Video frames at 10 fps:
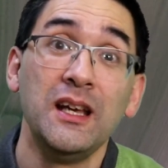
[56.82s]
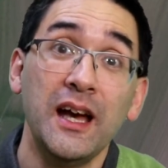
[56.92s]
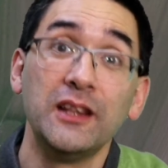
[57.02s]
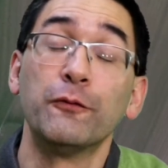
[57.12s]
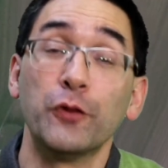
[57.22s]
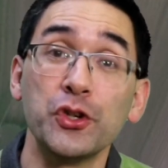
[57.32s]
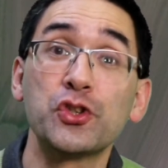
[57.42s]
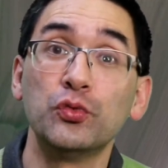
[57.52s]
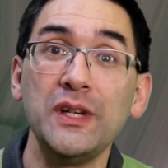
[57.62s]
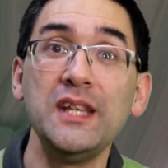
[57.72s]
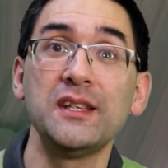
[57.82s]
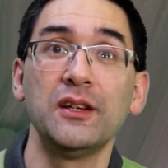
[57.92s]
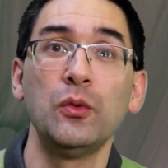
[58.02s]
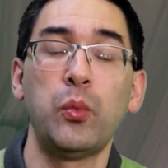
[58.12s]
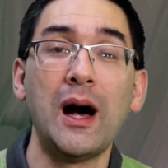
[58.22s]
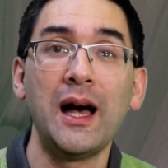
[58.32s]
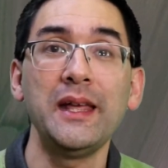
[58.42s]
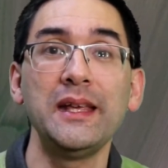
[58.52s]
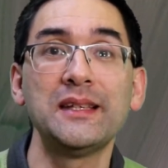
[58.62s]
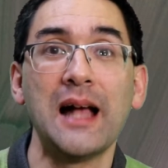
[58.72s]
And the first reason why
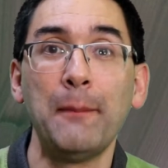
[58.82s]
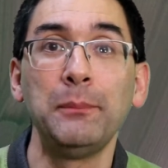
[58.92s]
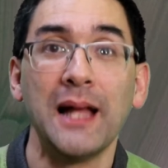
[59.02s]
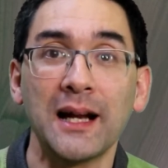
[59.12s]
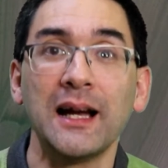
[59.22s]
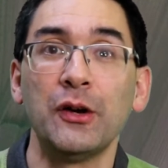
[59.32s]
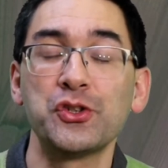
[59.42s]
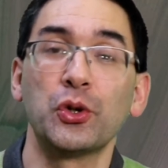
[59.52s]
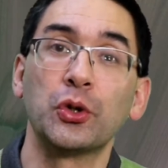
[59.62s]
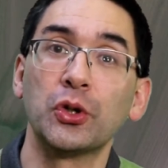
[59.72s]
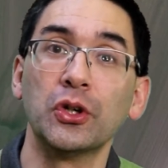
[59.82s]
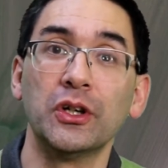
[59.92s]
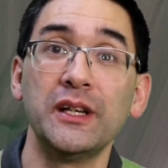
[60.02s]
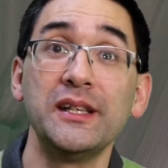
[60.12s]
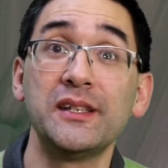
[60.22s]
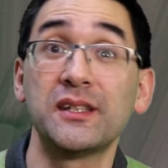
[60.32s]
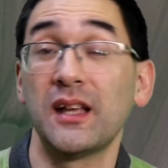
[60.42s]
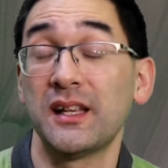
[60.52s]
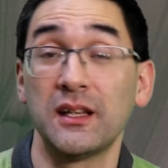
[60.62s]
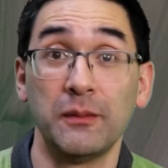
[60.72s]
exam blackouts occur
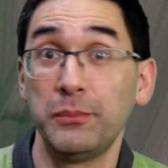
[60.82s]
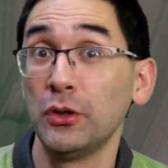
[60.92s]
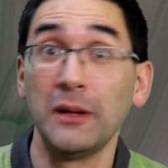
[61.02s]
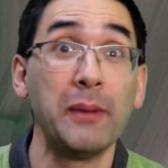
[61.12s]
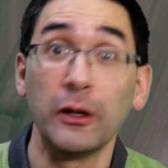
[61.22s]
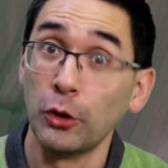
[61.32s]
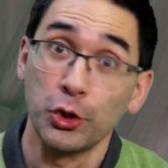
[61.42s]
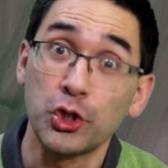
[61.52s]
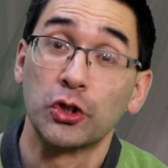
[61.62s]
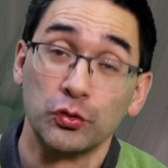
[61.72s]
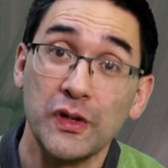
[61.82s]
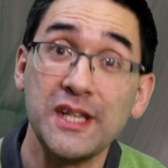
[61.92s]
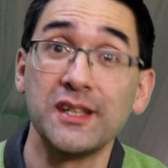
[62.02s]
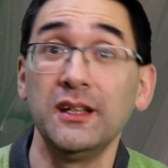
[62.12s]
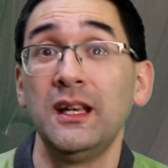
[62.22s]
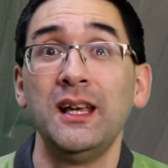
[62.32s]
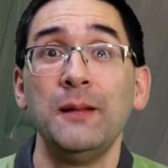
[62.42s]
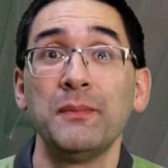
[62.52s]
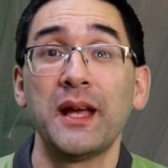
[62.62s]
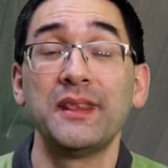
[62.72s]
has a purely biological reason,
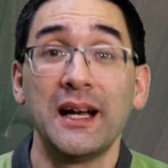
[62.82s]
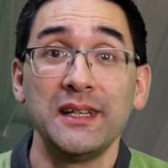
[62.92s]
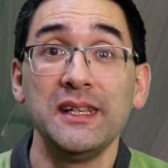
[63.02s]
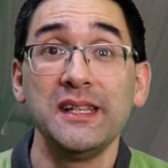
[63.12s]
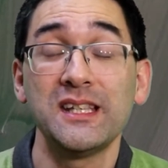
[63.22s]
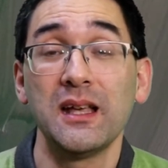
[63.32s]
and that is